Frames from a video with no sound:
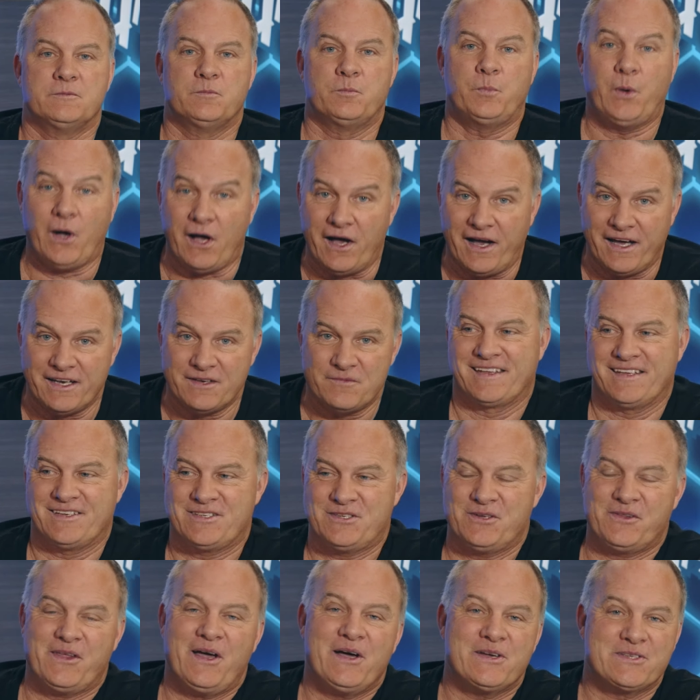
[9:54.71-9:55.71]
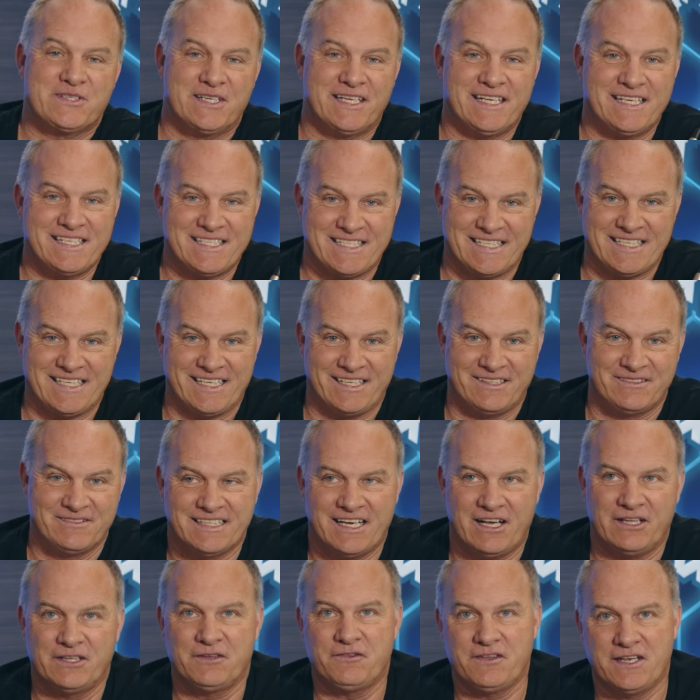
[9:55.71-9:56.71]
But in 2018,
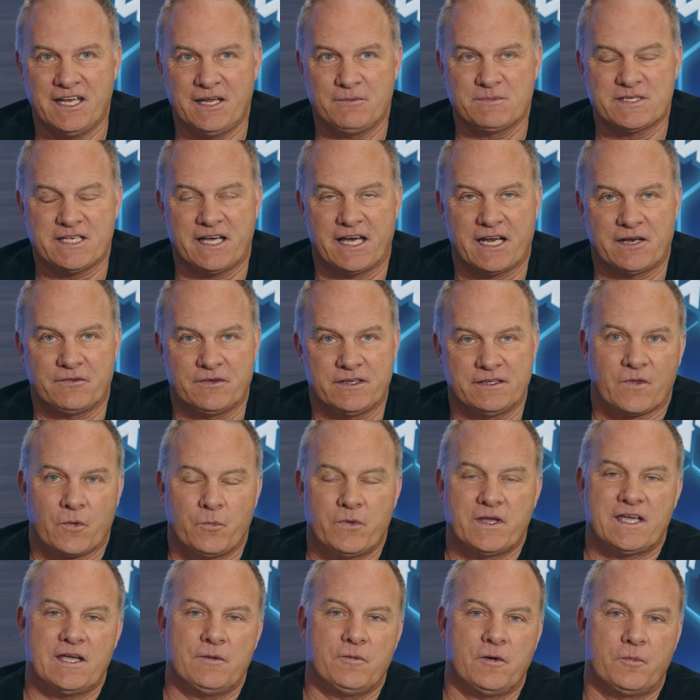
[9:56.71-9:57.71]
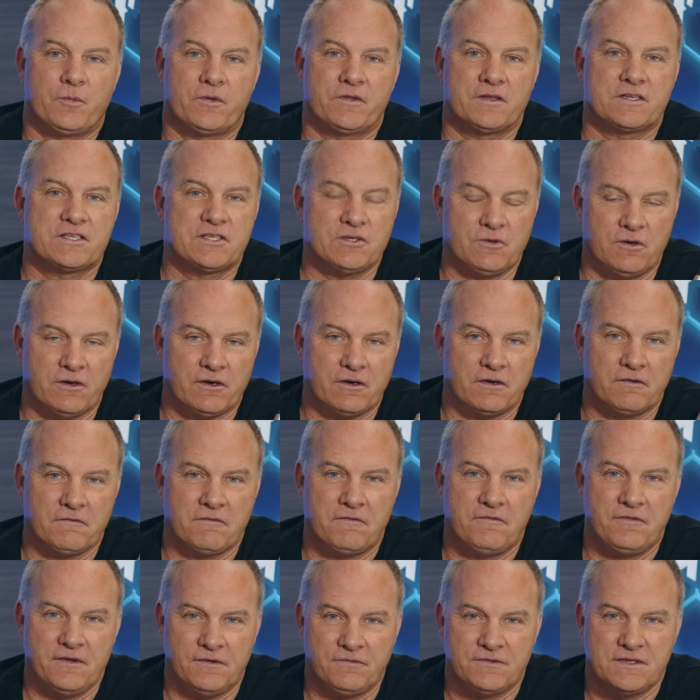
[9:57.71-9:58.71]
I'll leave the names out of it, we came up with a
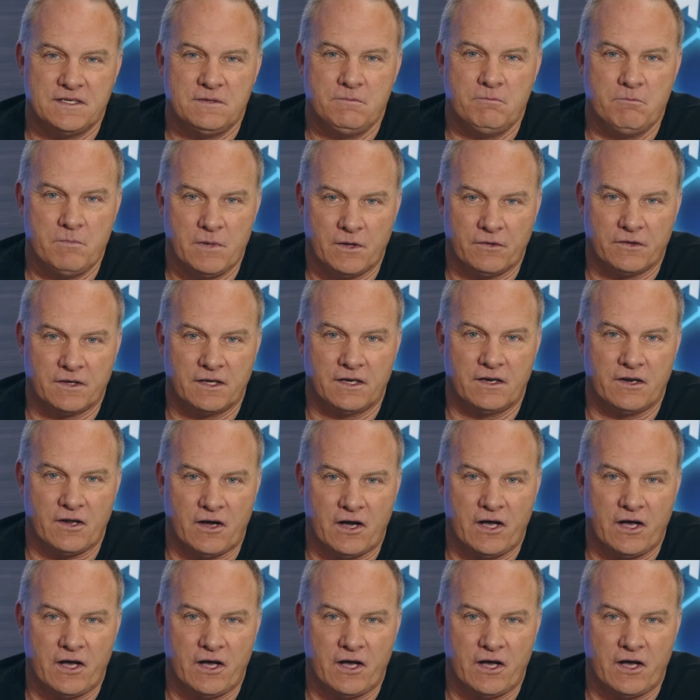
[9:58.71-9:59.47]
$250 million